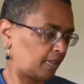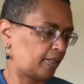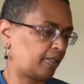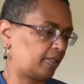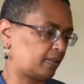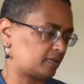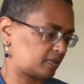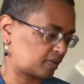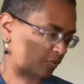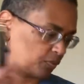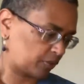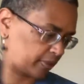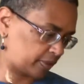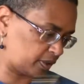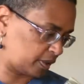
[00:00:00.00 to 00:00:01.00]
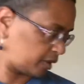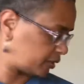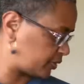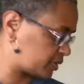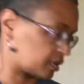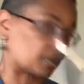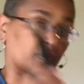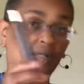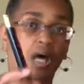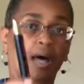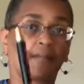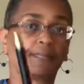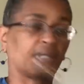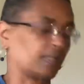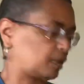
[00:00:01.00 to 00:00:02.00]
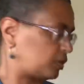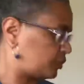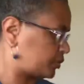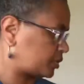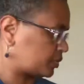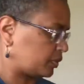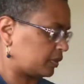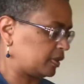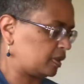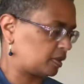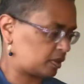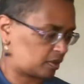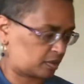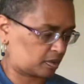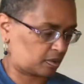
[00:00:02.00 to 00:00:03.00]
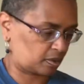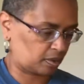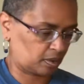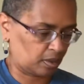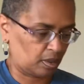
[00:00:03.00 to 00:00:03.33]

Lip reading: And somewhere in here is the top that goes on this.